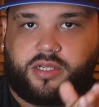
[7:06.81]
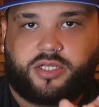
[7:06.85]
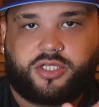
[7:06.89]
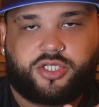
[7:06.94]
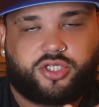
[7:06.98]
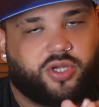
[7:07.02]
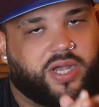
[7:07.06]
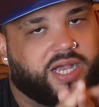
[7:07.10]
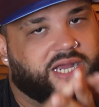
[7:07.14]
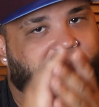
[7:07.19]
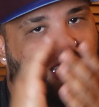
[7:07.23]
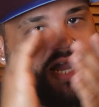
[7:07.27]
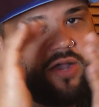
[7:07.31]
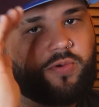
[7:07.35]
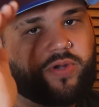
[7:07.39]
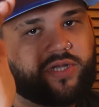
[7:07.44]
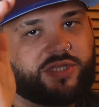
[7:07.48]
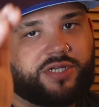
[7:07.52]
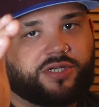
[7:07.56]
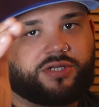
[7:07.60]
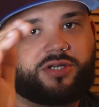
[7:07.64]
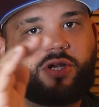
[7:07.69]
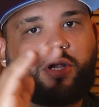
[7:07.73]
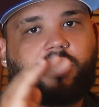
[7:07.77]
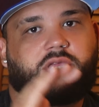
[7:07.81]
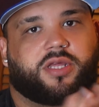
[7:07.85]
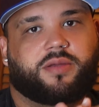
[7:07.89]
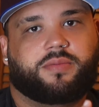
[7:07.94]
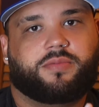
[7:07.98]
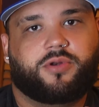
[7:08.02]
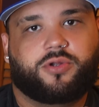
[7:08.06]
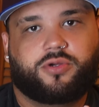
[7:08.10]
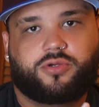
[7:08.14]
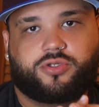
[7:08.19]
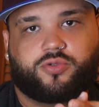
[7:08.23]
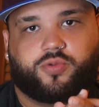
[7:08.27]
So I can't wait to share the
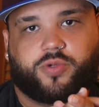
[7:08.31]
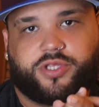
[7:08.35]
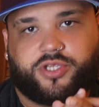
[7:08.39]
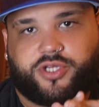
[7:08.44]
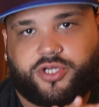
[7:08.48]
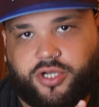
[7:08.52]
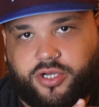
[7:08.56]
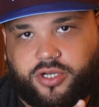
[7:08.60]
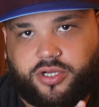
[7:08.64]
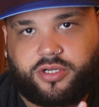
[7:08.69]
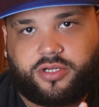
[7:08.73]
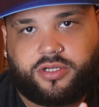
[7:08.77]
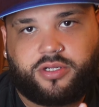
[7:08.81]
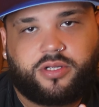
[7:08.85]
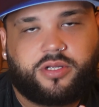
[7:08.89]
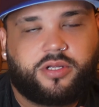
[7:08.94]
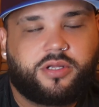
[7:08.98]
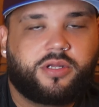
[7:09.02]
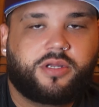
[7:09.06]
news with y'all.